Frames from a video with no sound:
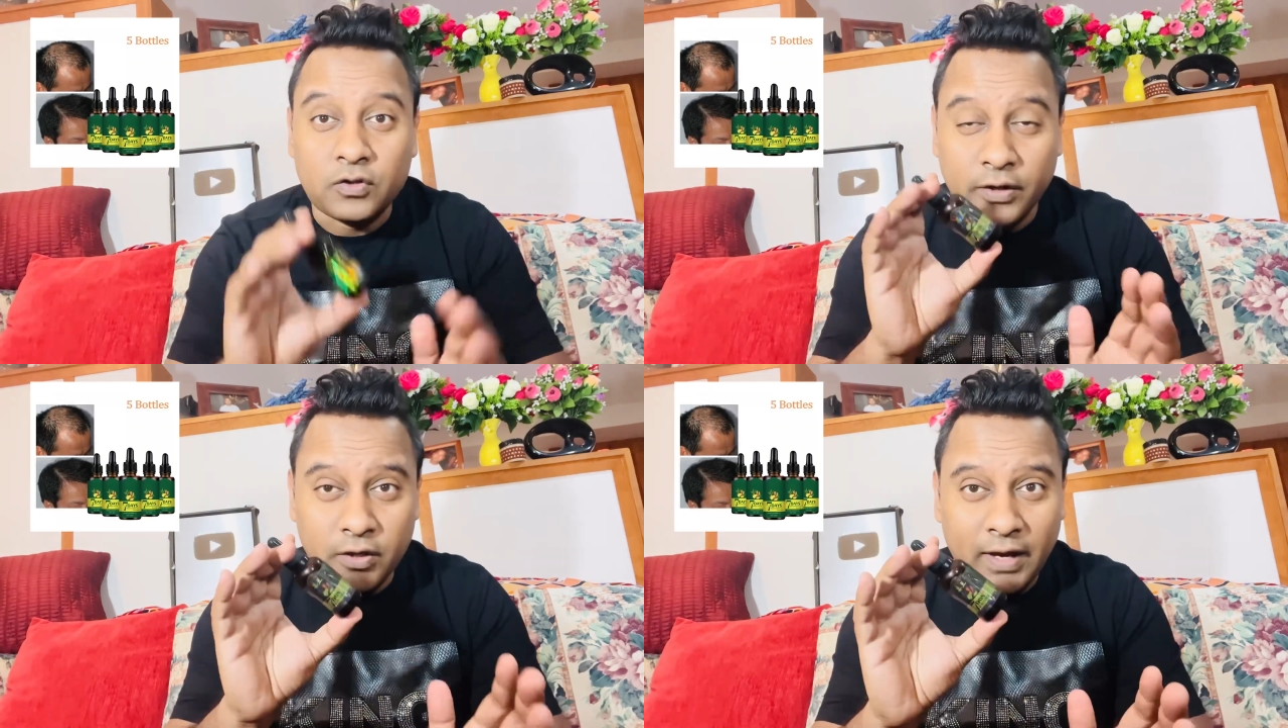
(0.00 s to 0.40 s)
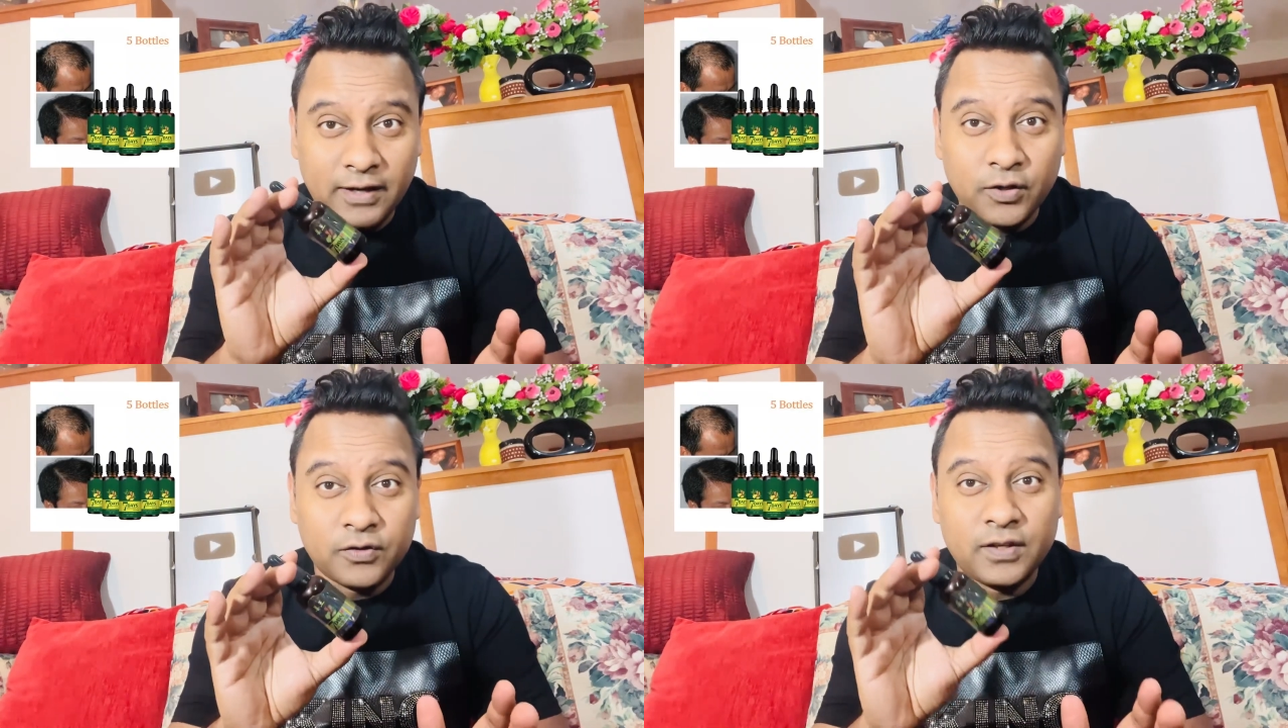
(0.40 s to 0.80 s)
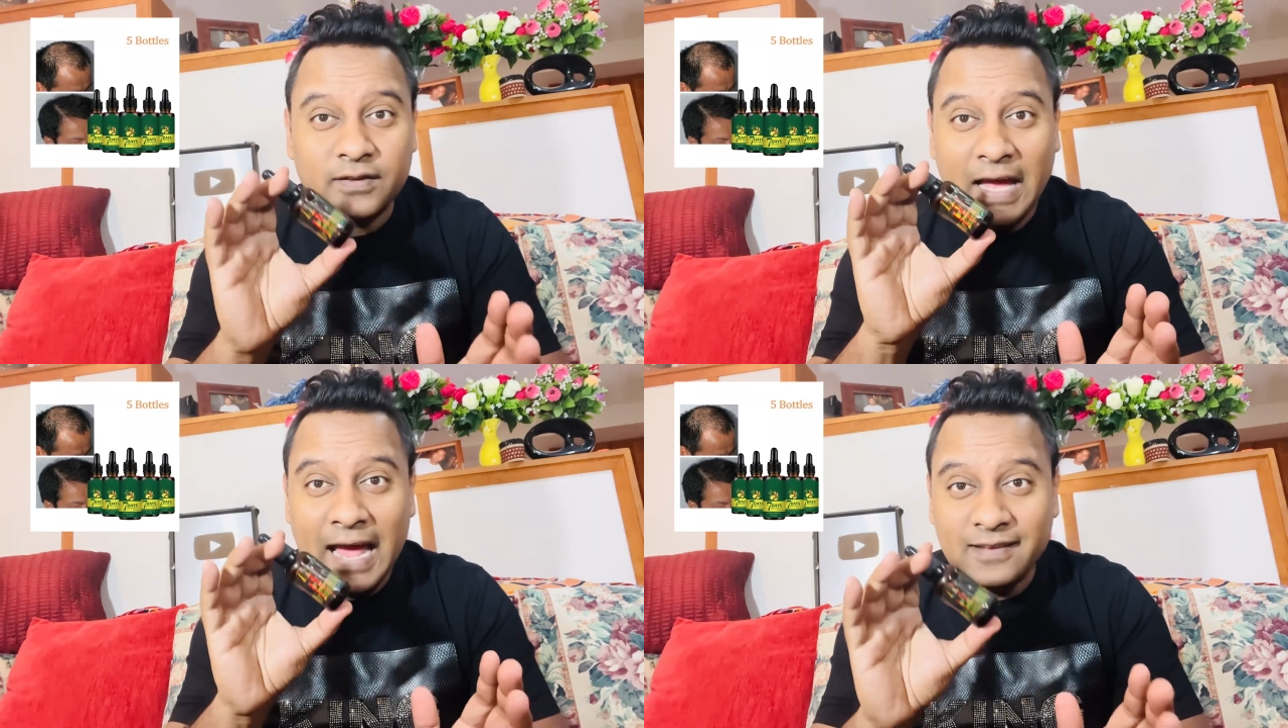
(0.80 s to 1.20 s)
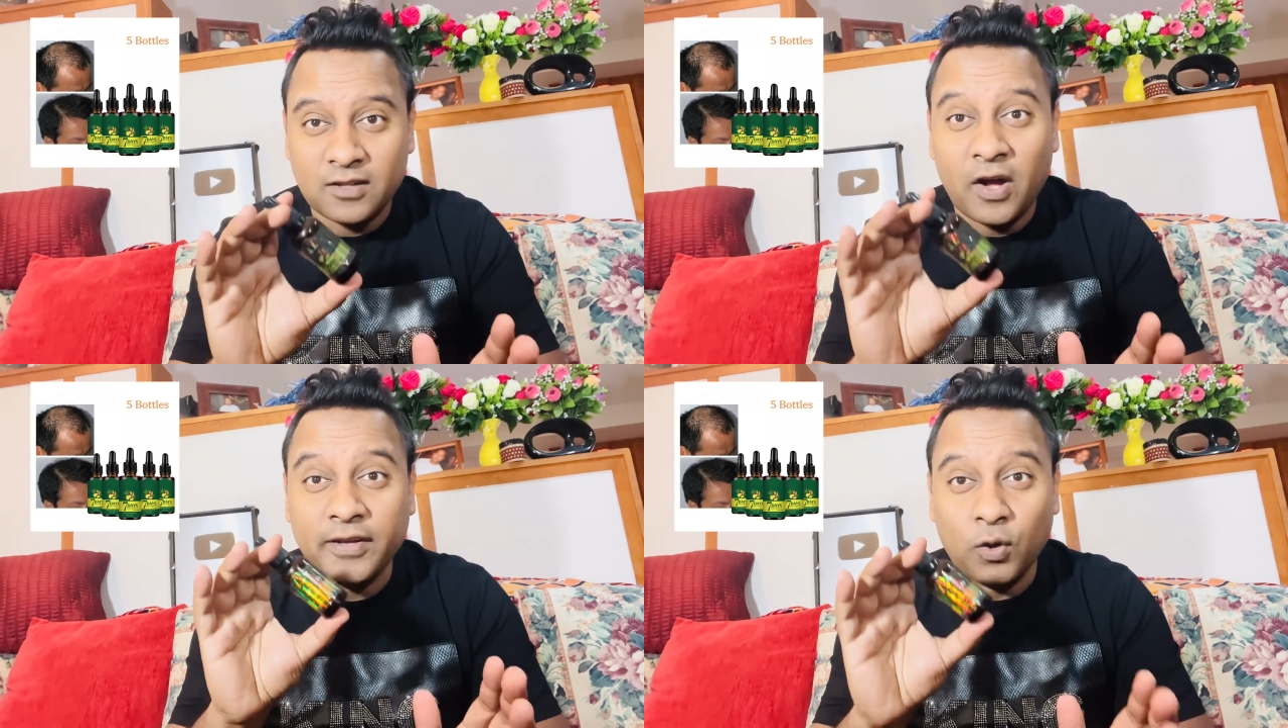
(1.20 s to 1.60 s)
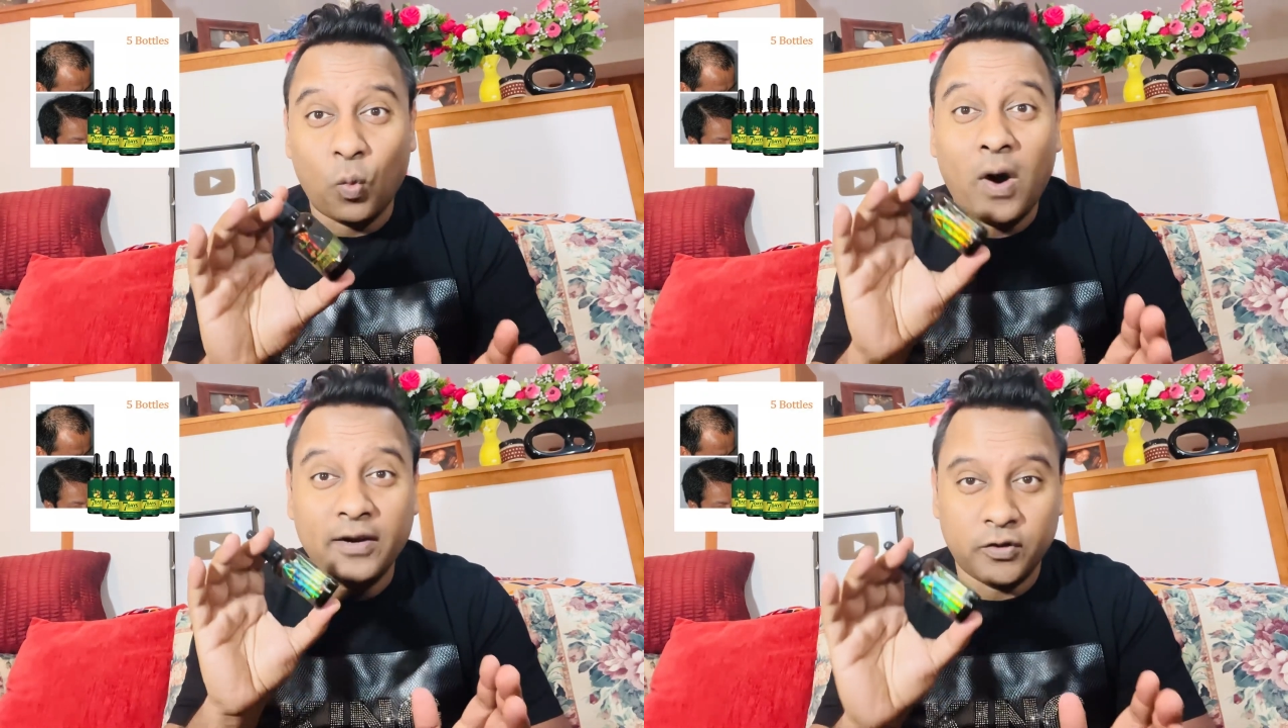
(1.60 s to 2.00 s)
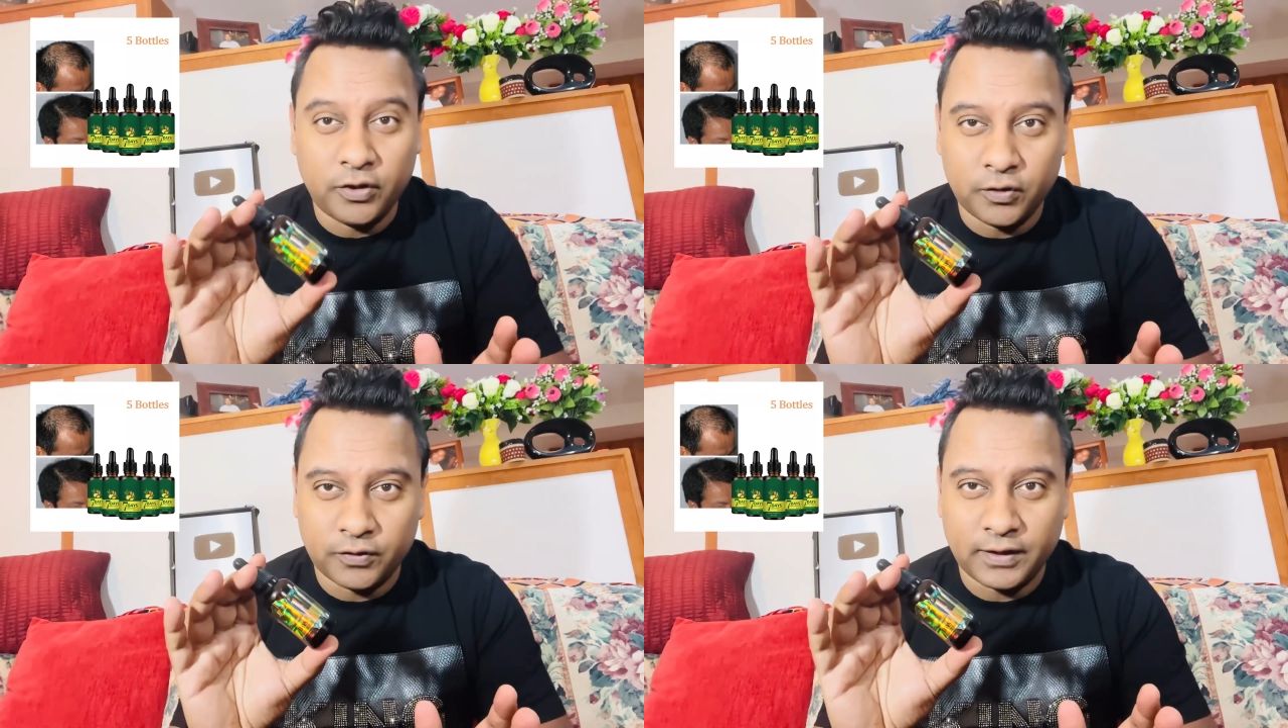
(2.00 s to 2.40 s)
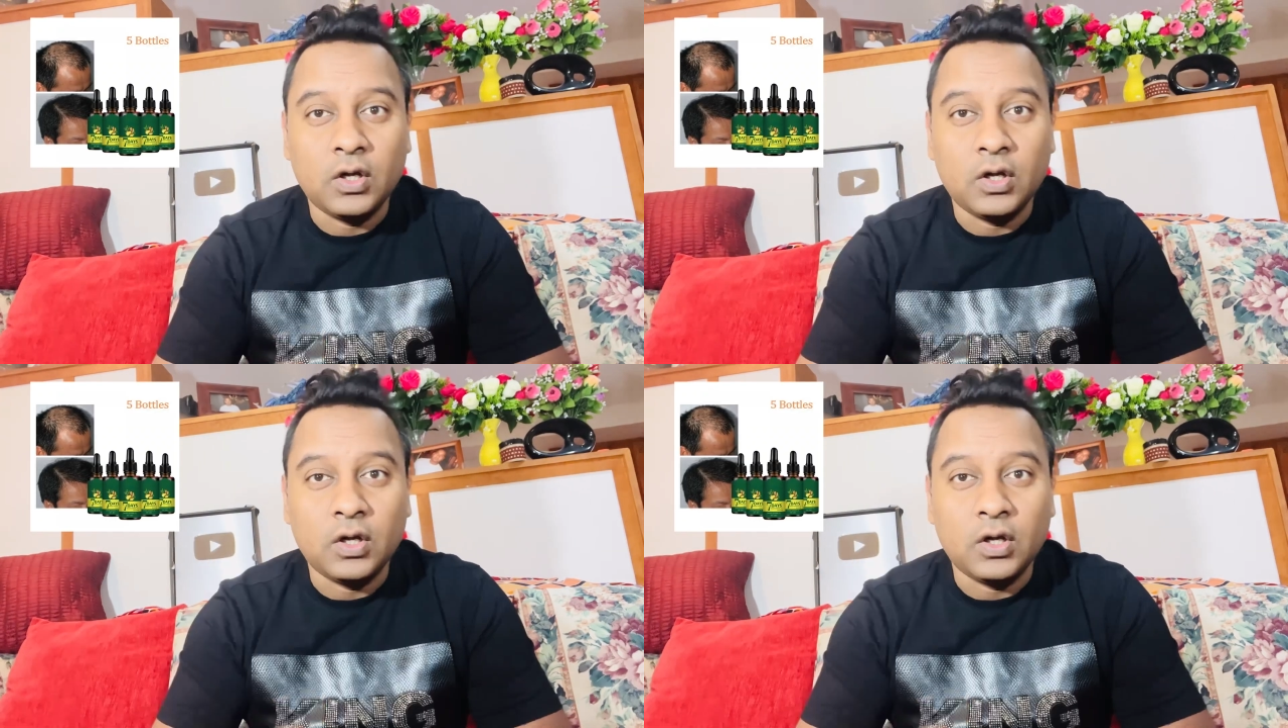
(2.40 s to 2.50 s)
So you can use this as long you want to use it.